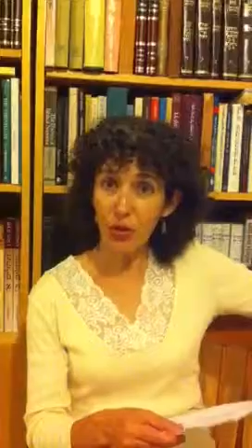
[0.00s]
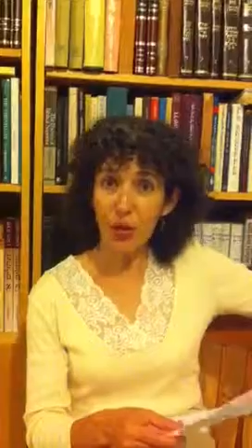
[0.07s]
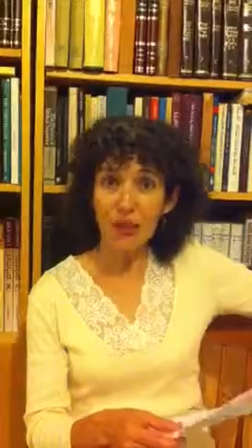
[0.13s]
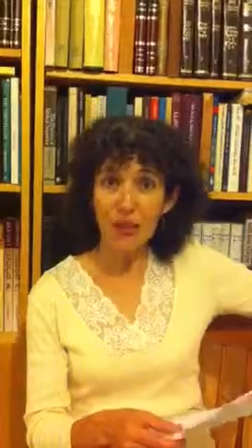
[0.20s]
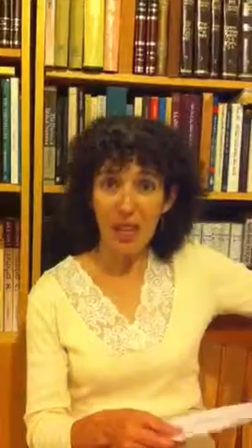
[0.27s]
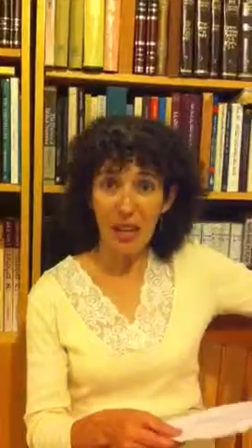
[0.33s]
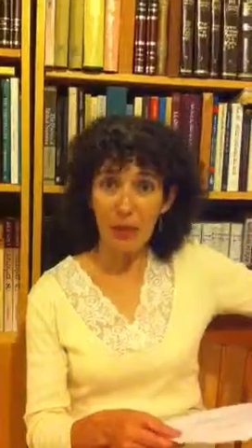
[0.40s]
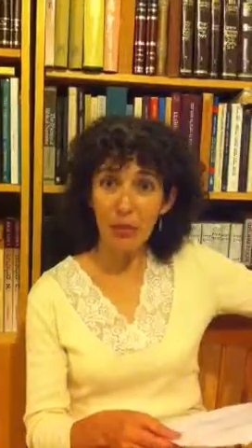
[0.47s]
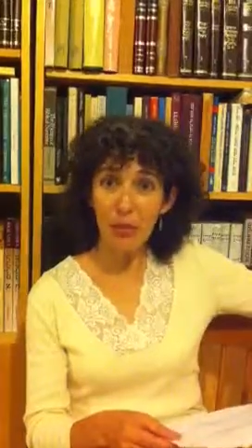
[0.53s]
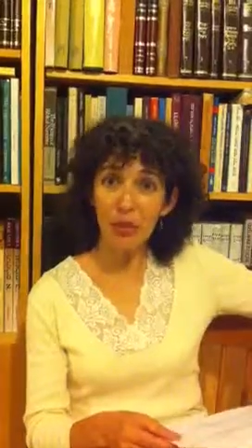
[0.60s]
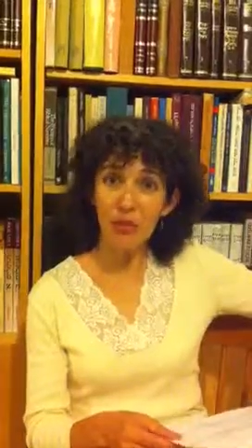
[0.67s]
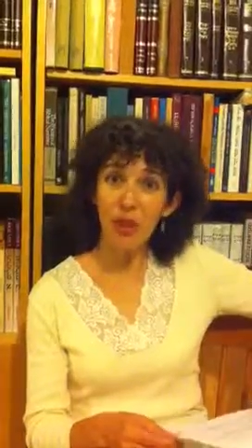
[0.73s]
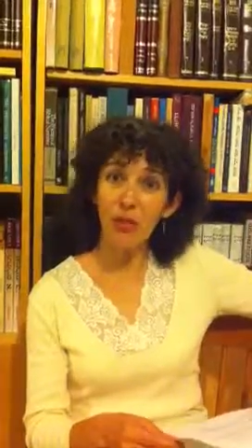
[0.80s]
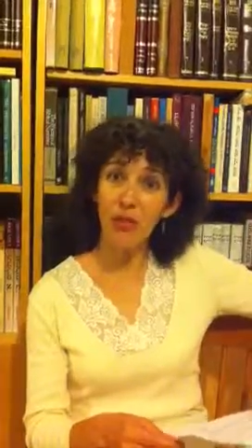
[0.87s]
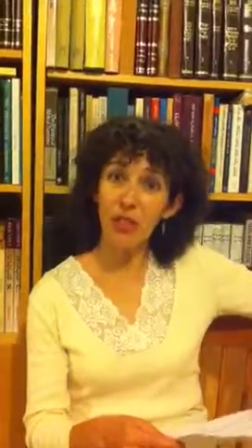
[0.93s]
two
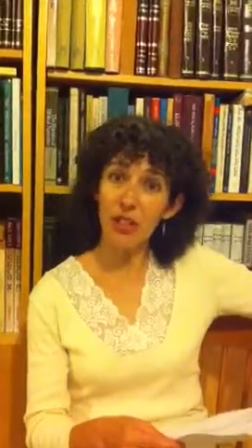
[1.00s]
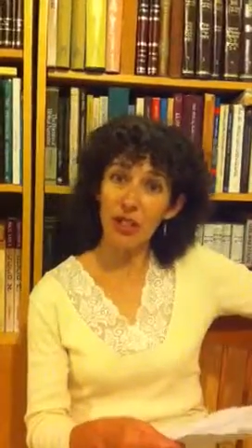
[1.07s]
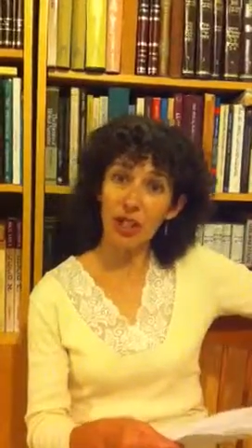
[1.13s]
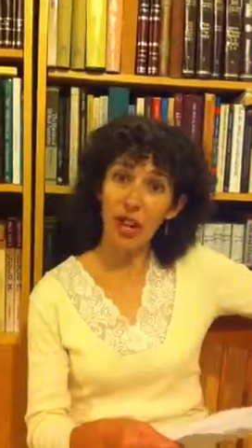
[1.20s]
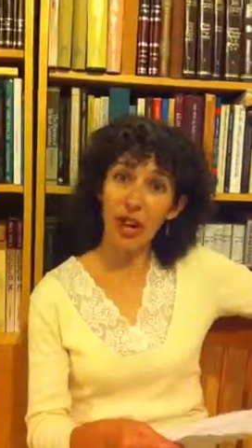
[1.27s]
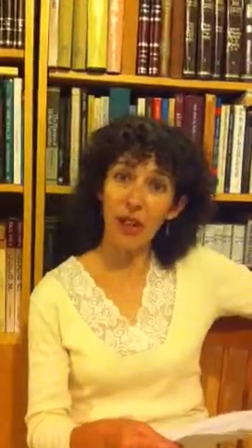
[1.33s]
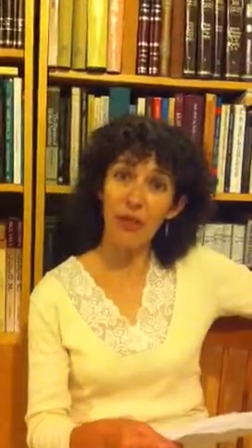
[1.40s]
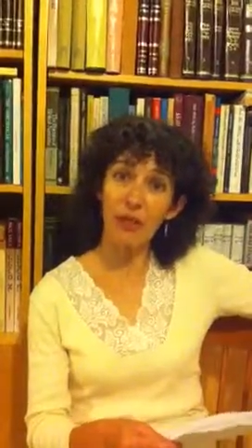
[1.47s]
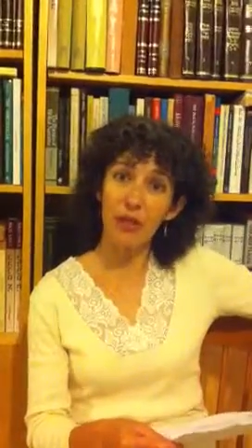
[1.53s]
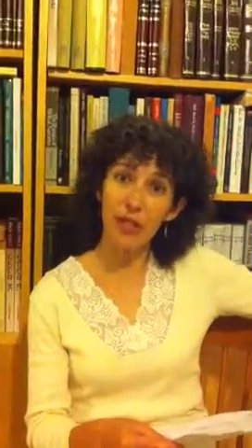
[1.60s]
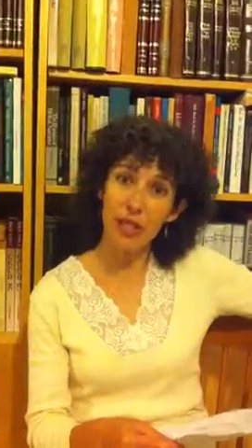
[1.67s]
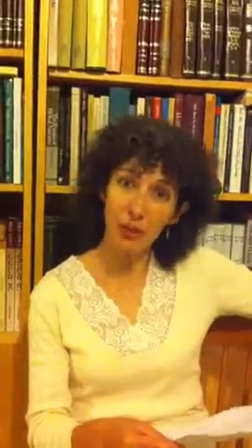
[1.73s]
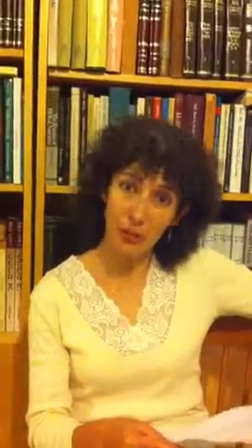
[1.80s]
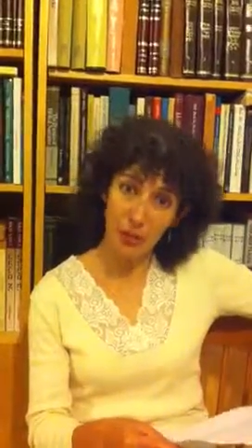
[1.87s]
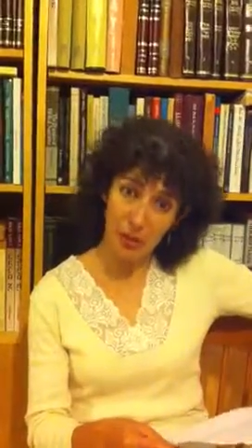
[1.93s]
examples of lishkav
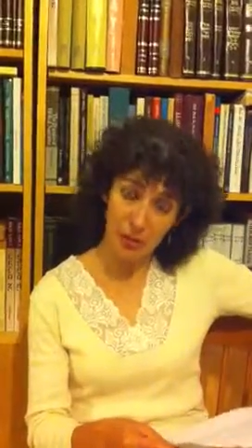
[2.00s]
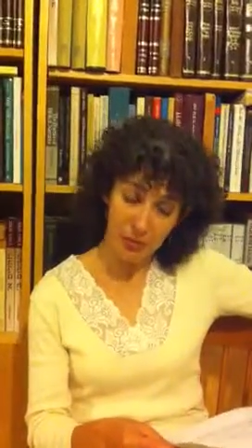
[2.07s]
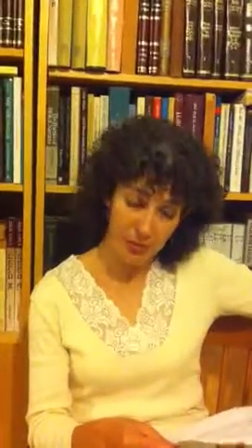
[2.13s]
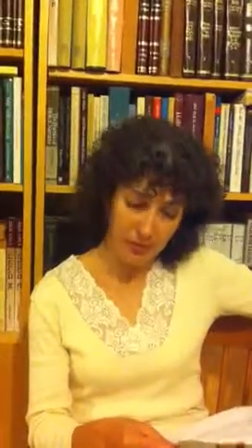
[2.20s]
im.